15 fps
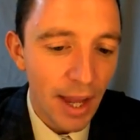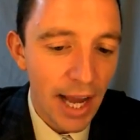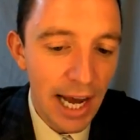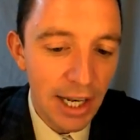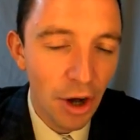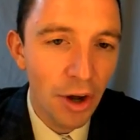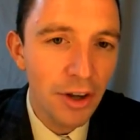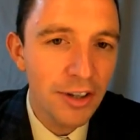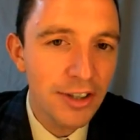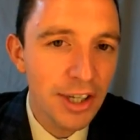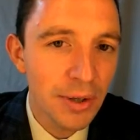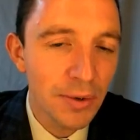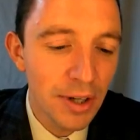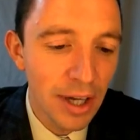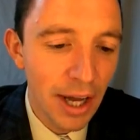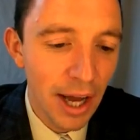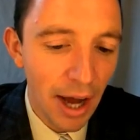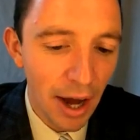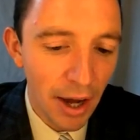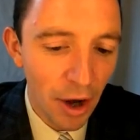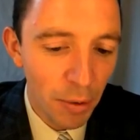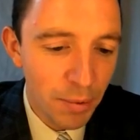and also
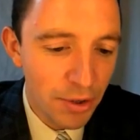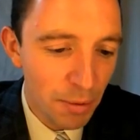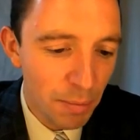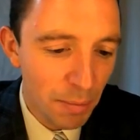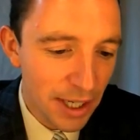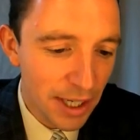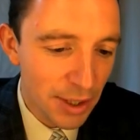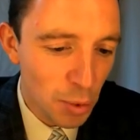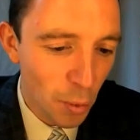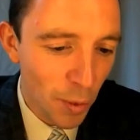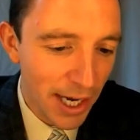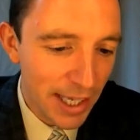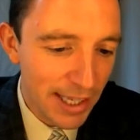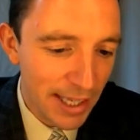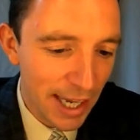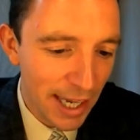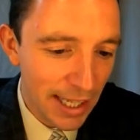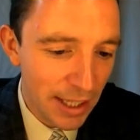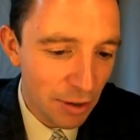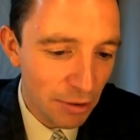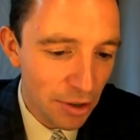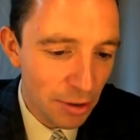I hope somebody is waiting
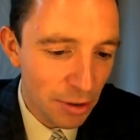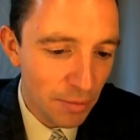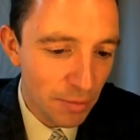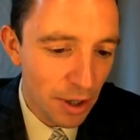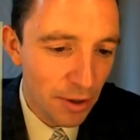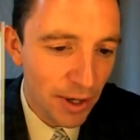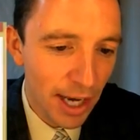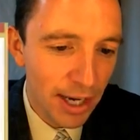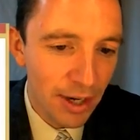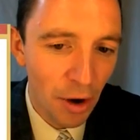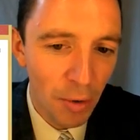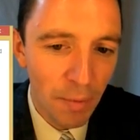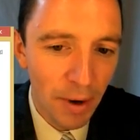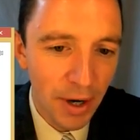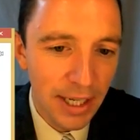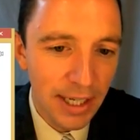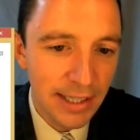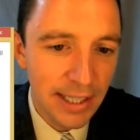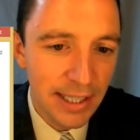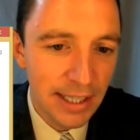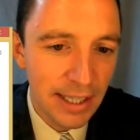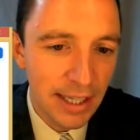in the room. Okay, nobody
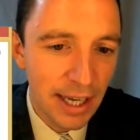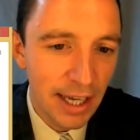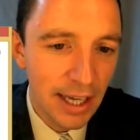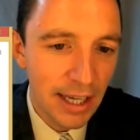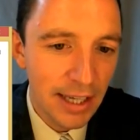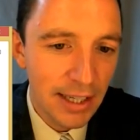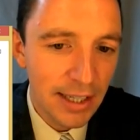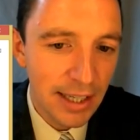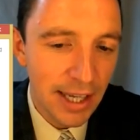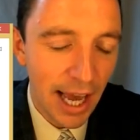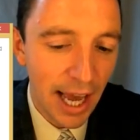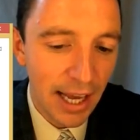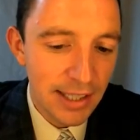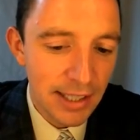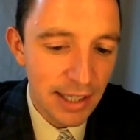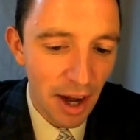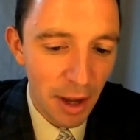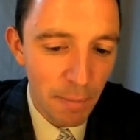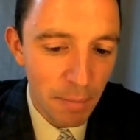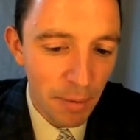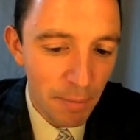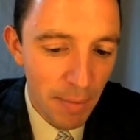is in uh,
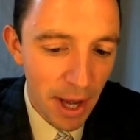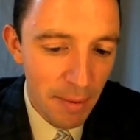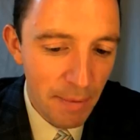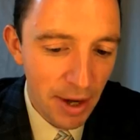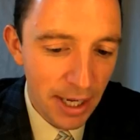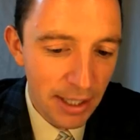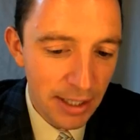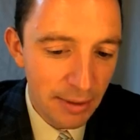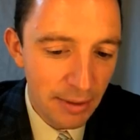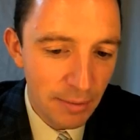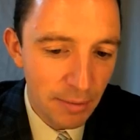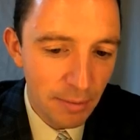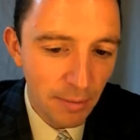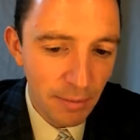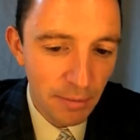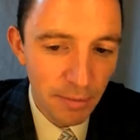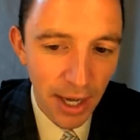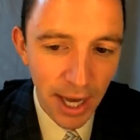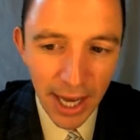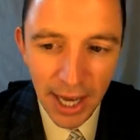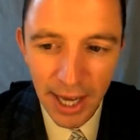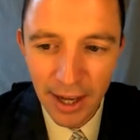Skype, but maybe in
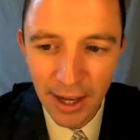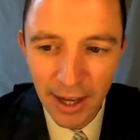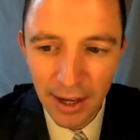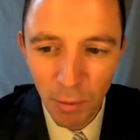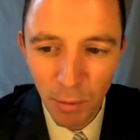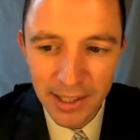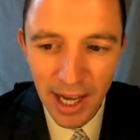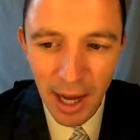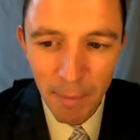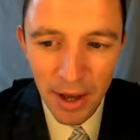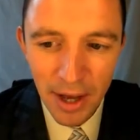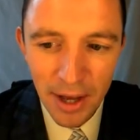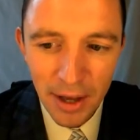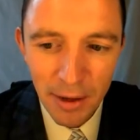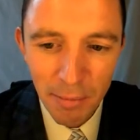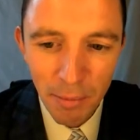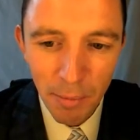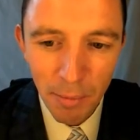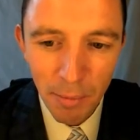uh, WhatsApp. But